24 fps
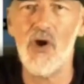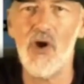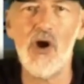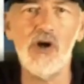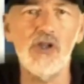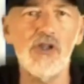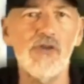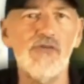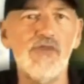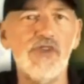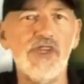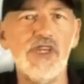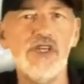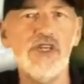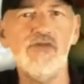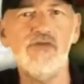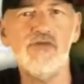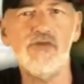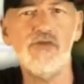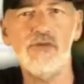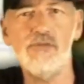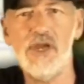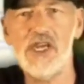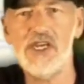all of the
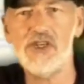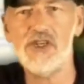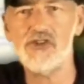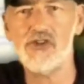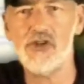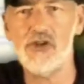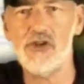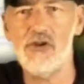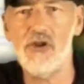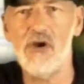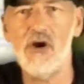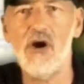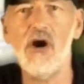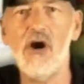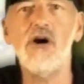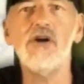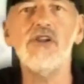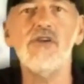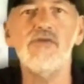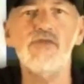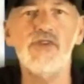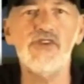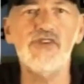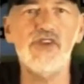information,
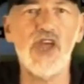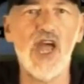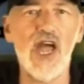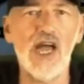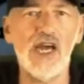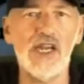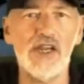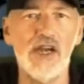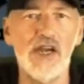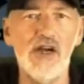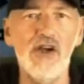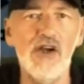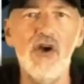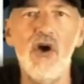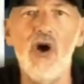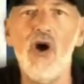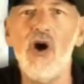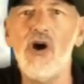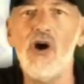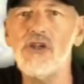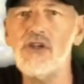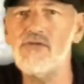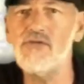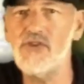all of the data,
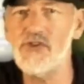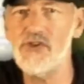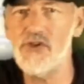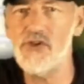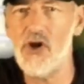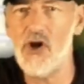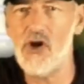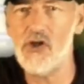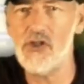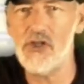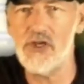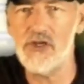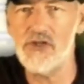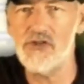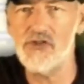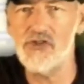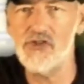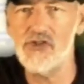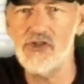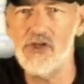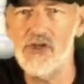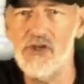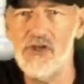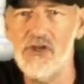all of the
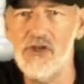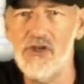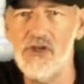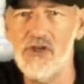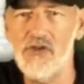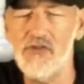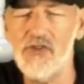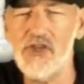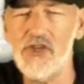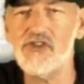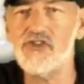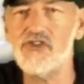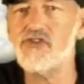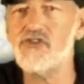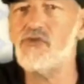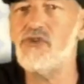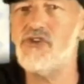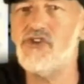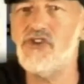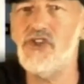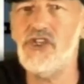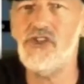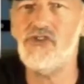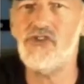knowledge, that
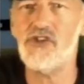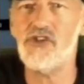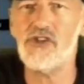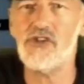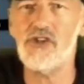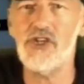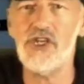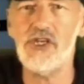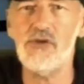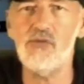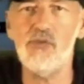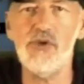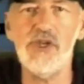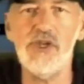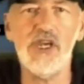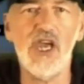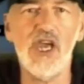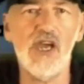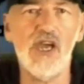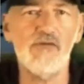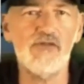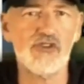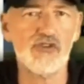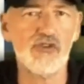strategically we
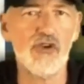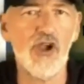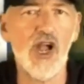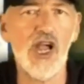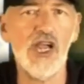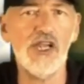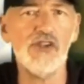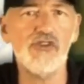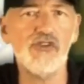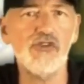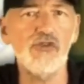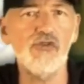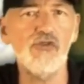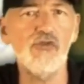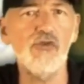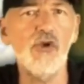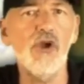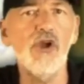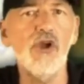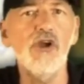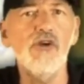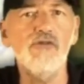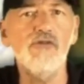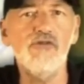have tried to
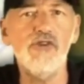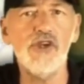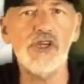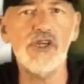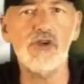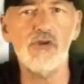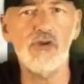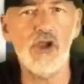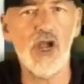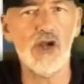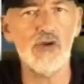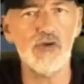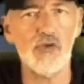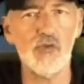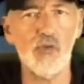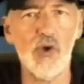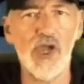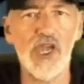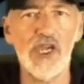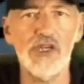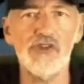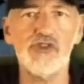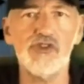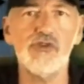figure out
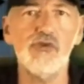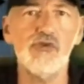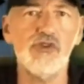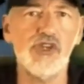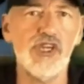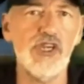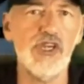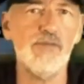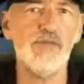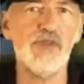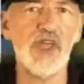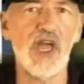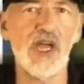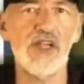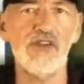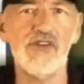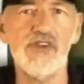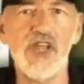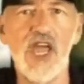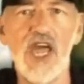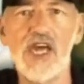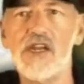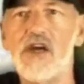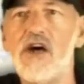ways to keep that
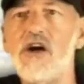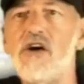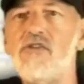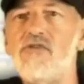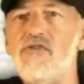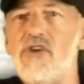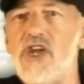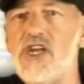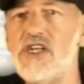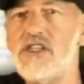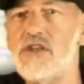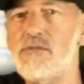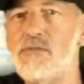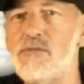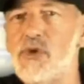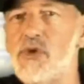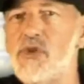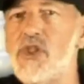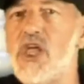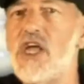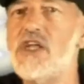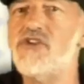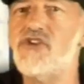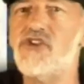data
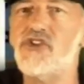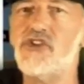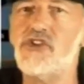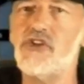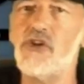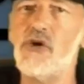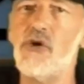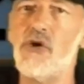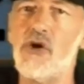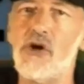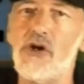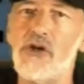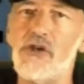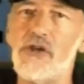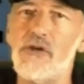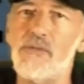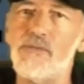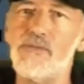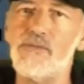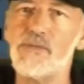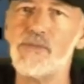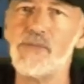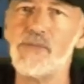available and stored.